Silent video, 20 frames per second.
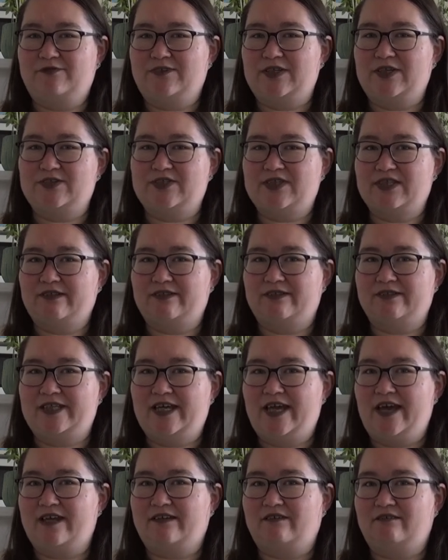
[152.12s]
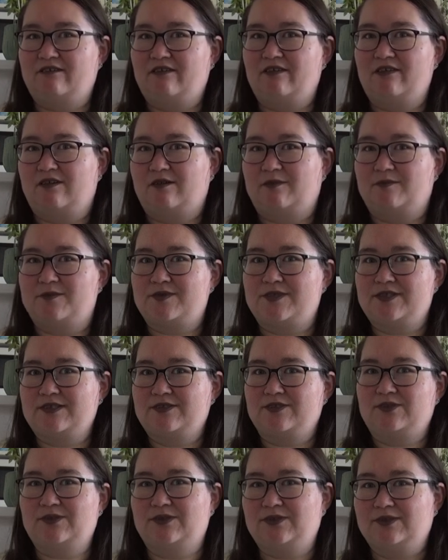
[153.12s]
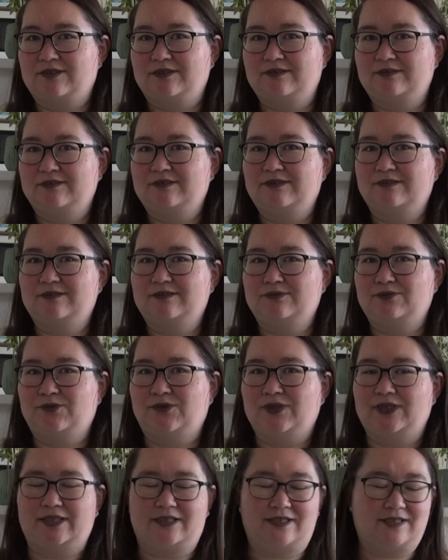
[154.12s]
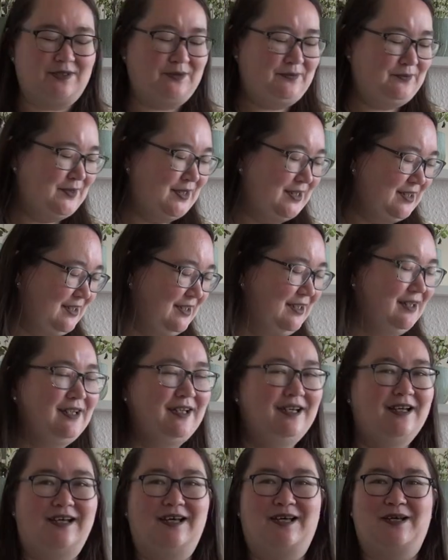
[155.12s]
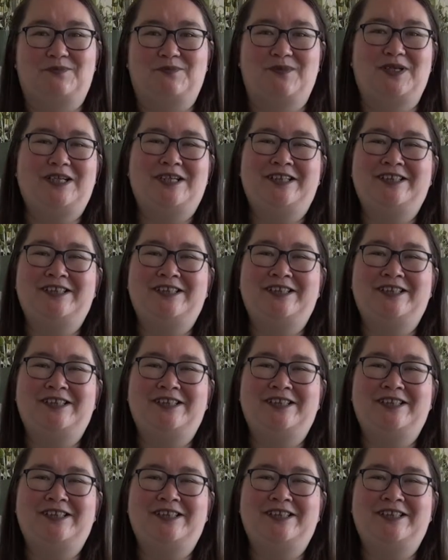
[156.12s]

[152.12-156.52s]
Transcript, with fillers: floating head and arms on white. Um,